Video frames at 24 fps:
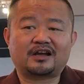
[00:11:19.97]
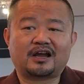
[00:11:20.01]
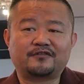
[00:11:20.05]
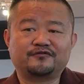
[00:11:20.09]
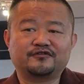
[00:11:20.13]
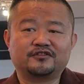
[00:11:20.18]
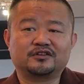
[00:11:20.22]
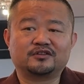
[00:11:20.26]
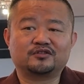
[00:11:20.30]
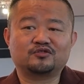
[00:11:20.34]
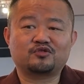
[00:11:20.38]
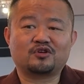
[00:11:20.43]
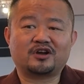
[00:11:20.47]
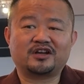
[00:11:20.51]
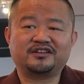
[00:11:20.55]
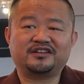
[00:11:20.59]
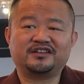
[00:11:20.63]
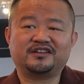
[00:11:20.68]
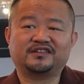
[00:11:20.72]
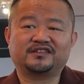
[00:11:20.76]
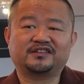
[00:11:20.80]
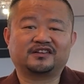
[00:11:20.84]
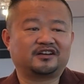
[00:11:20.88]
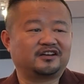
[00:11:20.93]
after
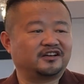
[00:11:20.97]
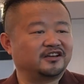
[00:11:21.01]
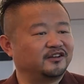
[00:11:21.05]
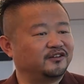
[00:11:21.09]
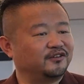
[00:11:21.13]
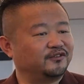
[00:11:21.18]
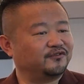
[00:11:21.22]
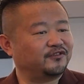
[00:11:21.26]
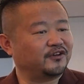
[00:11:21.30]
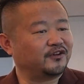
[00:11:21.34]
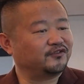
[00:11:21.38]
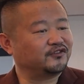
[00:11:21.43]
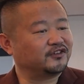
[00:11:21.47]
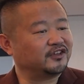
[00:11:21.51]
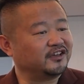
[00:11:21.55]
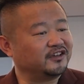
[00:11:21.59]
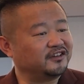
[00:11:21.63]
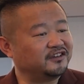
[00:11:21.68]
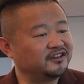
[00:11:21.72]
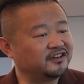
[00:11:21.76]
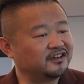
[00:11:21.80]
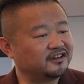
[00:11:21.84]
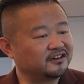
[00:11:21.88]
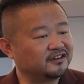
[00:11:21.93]
20, 30, 50
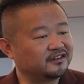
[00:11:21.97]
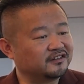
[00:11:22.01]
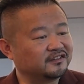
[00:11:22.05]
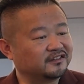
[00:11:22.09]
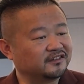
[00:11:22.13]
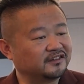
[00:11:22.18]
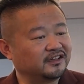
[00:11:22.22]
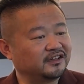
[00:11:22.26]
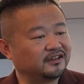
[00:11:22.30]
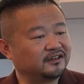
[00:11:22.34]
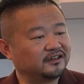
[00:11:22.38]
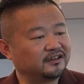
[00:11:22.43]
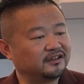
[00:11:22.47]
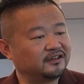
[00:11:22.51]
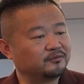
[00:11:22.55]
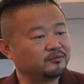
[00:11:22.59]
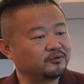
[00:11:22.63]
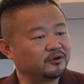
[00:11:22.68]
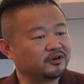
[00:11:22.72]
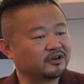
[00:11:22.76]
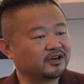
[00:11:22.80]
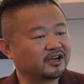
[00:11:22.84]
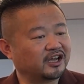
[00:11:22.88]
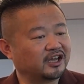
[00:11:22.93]
years, it
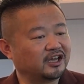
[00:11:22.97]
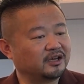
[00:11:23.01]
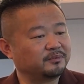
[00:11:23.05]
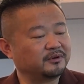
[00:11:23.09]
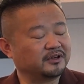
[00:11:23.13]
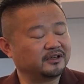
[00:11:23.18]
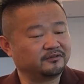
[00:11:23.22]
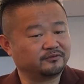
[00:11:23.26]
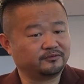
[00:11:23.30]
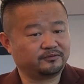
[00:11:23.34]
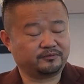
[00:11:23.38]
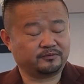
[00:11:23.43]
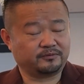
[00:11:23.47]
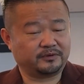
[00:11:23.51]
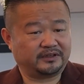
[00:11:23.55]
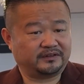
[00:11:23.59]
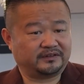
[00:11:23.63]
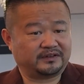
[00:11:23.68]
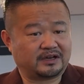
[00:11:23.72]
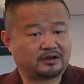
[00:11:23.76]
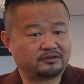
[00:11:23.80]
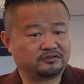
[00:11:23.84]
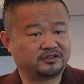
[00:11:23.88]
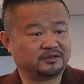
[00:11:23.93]
will happen
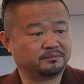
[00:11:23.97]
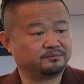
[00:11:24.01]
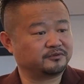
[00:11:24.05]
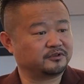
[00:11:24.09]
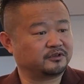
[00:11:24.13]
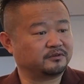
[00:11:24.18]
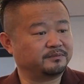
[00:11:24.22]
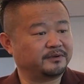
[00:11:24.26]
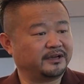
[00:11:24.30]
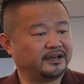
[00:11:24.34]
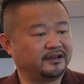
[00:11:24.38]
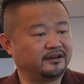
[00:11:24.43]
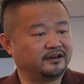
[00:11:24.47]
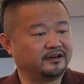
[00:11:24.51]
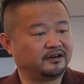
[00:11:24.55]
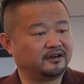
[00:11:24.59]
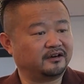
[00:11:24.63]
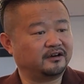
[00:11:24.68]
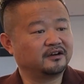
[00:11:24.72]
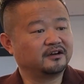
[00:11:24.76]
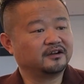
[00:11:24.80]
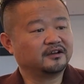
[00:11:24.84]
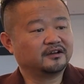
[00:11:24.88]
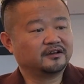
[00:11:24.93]
without a
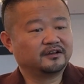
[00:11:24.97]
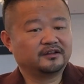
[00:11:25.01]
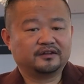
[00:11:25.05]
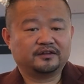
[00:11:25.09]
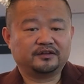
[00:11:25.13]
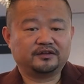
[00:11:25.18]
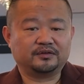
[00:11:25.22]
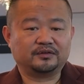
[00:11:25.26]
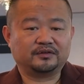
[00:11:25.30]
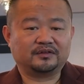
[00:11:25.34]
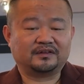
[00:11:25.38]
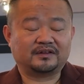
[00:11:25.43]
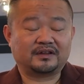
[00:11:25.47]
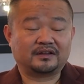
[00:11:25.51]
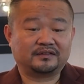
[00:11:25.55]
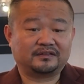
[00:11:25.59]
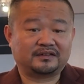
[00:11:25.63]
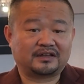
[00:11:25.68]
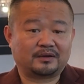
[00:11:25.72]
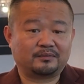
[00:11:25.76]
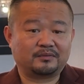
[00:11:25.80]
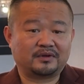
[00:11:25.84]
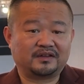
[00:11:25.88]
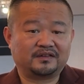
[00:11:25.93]
propeller use
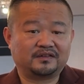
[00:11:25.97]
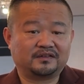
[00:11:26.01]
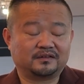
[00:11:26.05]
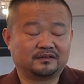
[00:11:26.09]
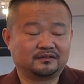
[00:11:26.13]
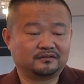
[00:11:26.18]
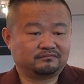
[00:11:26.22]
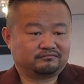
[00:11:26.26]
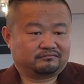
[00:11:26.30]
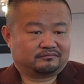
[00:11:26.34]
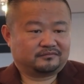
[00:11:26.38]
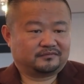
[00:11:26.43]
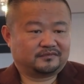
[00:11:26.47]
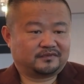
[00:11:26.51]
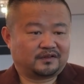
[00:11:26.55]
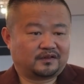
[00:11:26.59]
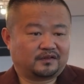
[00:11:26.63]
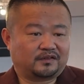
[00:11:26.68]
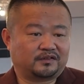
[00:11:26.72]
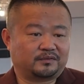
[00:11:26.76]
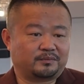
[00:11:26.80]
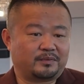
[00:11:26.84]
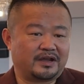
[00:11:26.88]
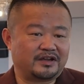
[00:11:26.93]
some
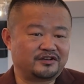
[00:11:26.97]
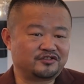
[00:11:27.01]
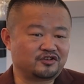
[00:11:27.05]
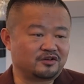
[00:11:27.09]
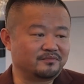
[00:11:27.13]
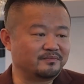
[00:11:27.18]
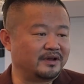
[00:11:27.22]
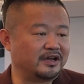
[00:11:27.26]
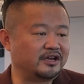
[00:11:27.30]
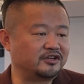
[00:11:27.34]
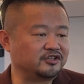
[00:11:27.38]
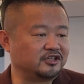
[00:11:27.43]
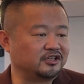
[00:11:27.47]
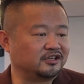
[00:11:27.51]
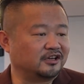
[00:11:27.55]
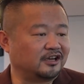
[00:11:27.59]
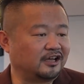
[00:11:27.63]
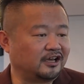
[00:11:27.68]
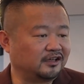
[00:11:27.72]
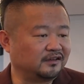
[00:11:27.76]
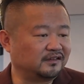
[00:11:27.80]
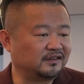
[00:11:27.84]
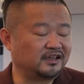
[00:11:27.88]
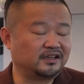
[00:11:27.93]
special magic
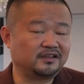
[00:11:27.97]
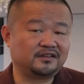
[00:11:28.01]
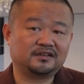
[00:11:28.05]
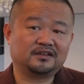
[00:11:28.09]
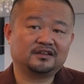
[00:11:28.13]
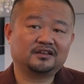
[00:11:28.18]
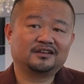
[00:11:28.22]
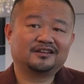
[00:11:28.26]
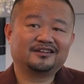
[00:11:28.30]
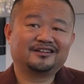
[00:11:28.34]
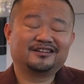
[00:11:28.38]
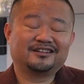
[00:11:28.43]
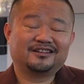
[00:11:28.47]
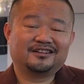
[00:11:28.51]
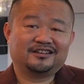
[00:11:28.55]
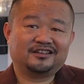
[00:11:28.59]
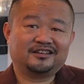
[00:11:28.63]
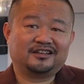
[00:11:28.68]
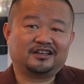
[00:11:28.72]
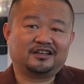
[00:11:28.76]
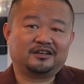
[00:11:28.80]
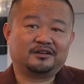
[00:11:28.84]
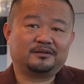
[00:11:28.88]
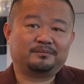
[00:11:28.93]
like that. Mm -hmm.
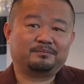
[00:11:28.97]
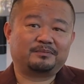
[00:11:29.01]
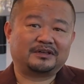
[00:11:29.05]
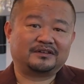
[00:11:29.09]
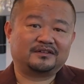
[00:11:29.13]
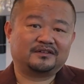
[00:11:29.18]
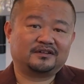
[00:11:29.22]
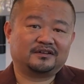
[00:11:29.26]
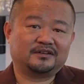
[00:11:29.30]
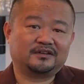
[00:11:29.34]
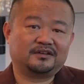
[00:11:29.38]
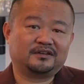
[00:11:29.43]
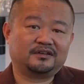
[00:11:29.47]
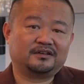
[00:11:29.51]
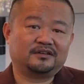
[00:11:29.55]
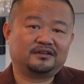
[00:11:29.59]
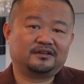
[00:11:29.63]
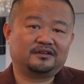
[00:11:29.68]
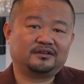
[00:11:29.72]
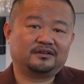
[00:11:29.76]
yeah, but uh,